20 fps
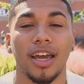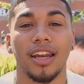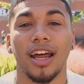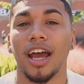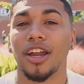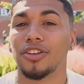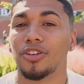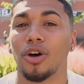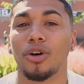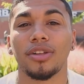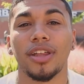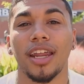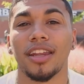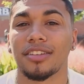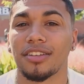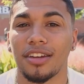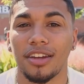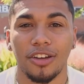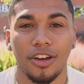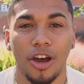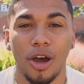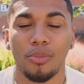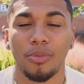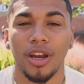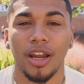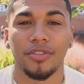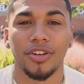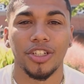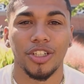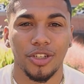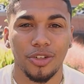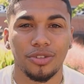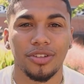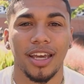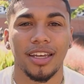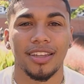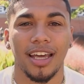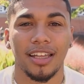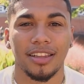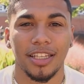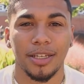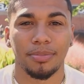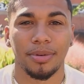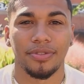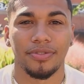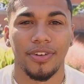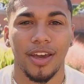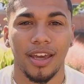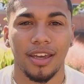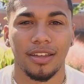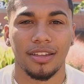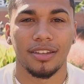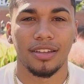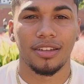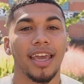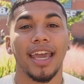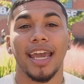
and I know that it's gonna come whenever you take that leap of faith